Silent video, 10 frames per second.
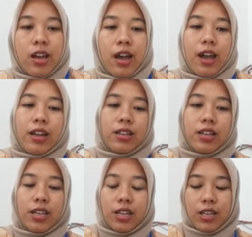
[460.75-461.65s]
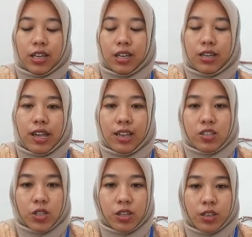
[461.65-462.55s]
And in
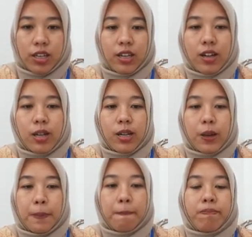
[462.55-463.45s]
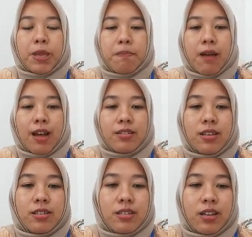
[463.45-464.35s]
axiological
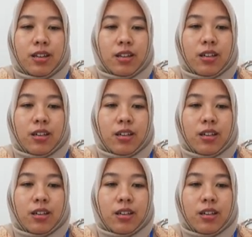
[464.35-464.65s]
basis,